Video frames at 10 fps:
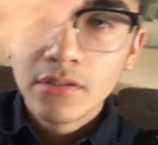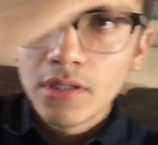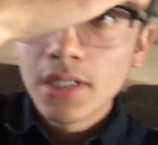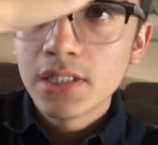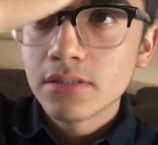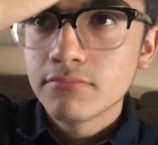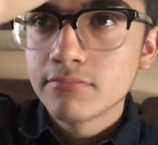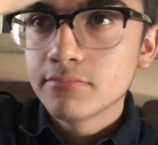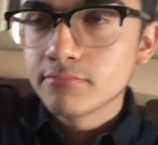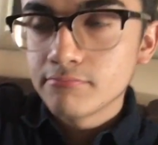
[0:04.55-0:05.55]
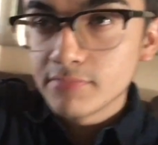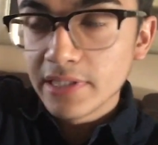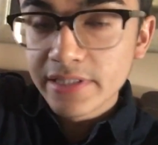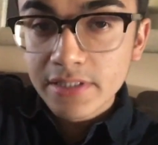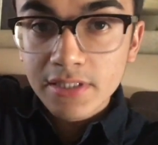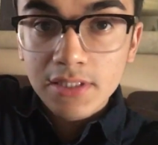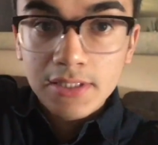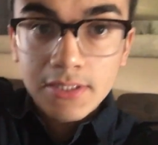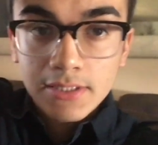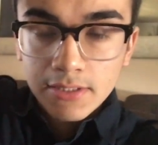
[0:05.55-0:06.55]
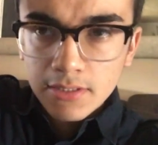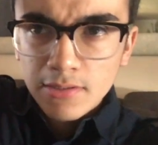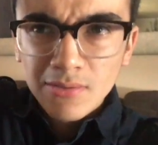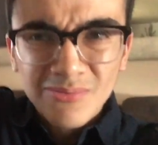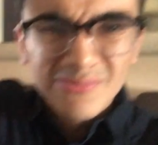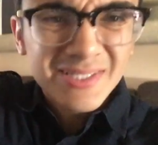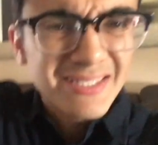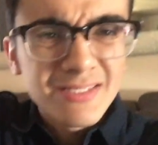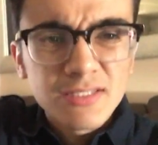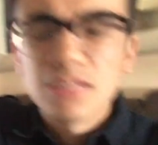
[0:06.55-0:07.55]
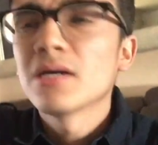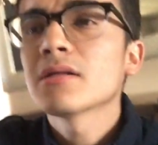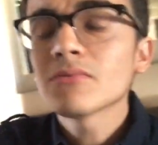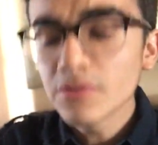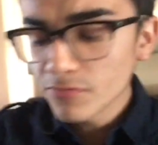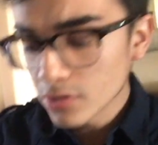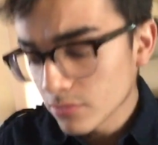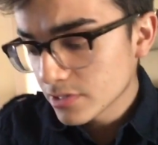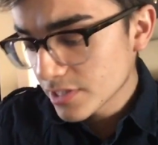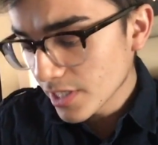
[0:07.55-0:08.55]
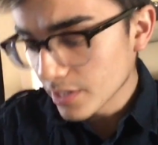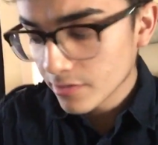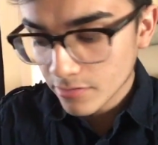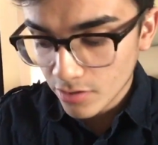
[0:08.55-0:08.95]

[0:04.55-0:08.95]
Uh, it's what day is it? I don't even know the day.